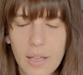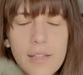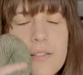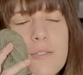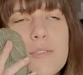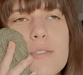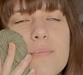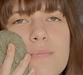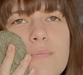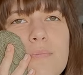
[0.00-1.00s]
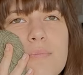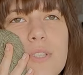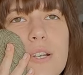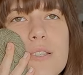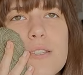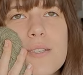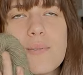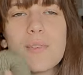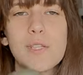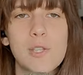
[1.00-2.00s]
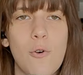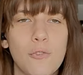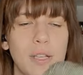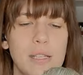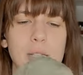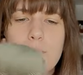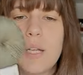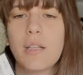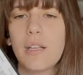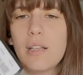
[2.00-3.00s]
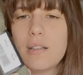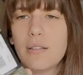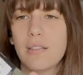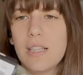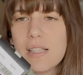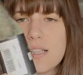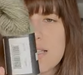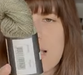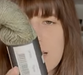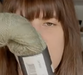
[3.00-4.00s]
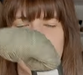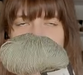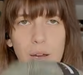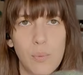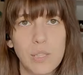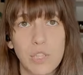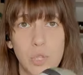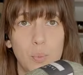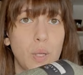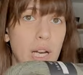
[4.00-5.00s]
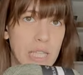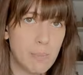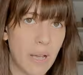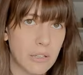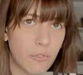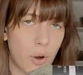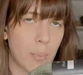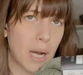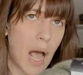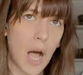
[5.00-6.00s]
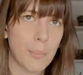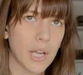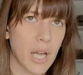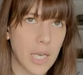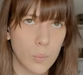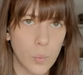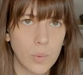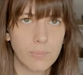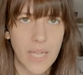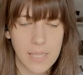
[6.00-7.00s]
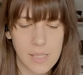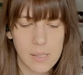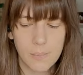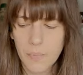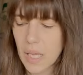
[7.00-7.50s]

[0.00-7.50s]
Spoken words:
It's just the softest, but this is exactly what you would expect from an alpaca and wool mix.